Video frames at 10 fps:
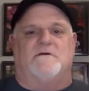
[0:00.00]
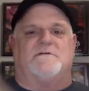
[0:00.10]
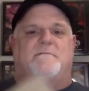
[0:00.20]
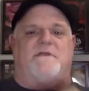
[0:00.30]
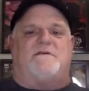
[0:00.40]

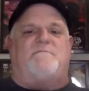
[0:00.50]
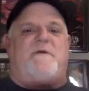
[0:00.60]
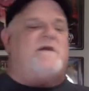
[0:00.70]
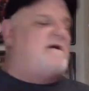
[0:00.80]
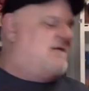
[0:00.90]
some of these
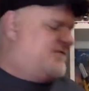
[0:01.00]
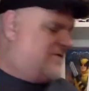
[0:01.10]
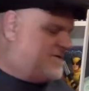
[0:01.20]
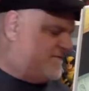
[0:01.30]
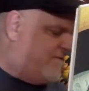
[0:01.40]
B
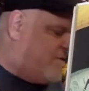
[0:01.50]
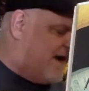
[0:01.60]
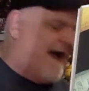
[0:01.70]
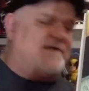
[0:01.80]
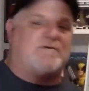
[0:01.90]
covers
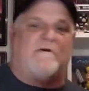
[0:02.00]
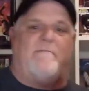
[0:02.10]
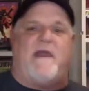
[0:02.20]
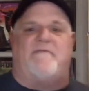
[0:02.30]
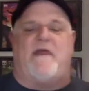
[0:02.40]
for Ice
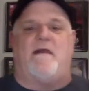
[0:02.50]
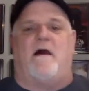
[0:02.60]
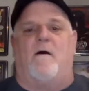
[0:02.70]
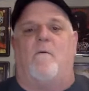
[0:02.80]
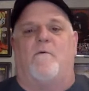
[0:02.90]
Cream Man,
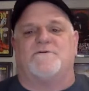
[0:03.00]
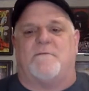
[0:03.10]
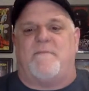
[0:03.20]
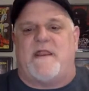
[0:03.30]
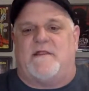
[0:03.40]
they almost
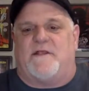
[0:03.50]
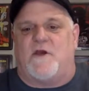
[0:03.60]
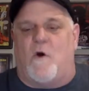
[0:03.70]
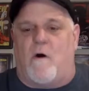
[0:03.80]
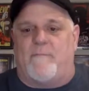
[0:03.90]
immediately
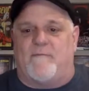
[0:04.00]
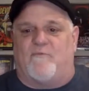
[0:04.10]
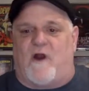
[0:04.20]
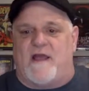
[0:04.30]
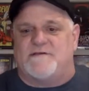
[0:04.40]
go up in
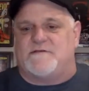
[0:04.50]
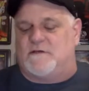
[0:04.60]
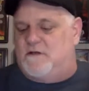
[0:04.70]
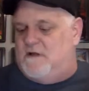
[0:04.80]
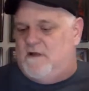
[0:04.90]

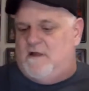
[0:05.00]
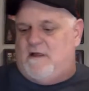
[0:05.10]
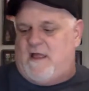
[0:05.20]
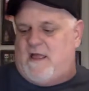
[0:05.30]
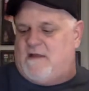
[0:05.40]
price.
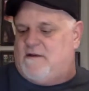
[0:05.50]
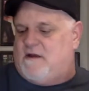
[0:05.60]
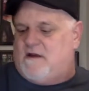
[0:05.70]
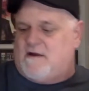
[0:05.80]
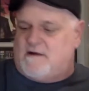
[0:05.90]
And
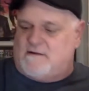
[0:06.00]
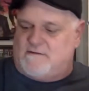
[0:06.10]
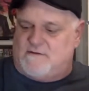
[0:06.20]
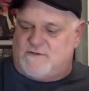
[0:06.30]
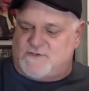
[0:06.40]

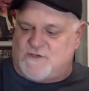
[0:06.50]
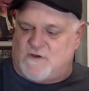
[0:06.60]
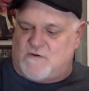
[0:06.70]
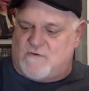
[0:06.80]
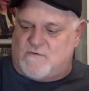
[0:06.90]

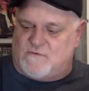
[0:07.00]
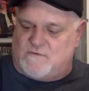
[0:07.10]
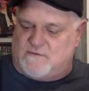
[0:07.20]
so,